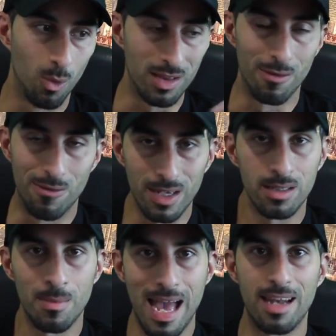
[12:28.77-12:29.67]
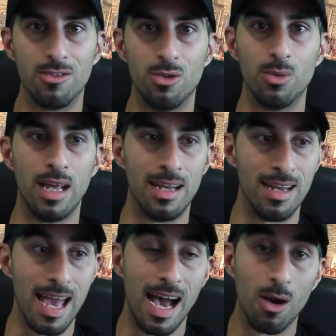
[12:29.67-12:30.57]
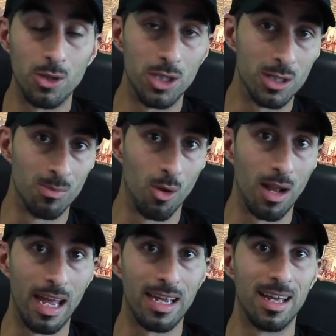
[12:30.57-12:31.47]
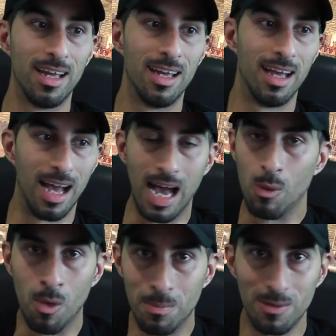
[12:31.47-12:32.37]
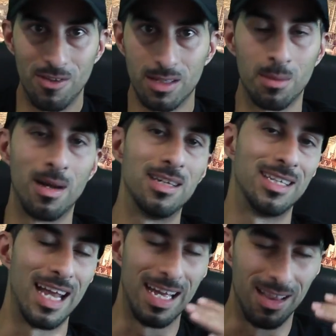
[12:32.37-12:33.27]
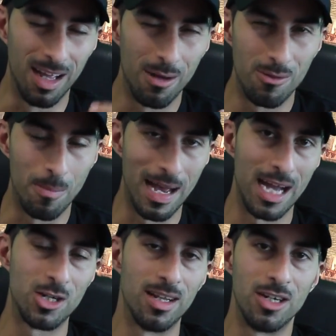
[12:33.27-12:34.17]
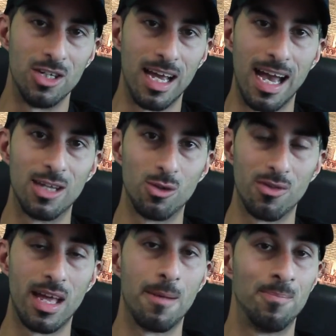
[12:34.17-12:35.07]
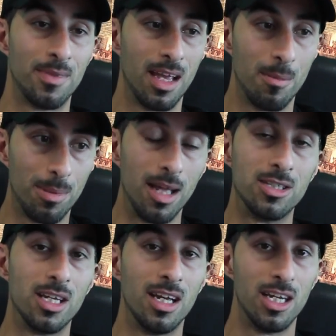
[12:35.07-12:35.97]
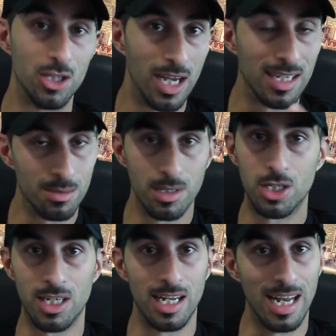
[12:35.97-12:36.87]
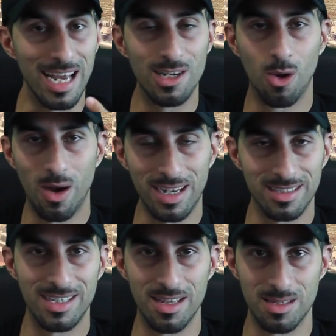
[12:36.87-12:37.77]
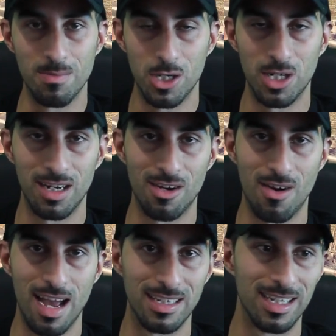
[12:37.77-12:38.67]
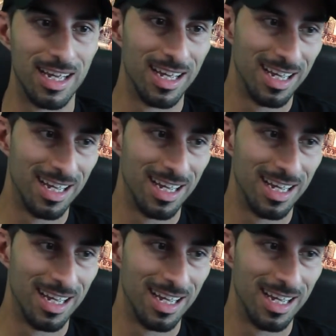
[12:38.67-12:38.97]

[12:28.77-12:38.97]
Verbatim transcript: with the victim attitude, and now she's more like, I won't be victimized. And I love the passion that she has over that. Plus, she has a mission, and I know I can see this mission in her eyes.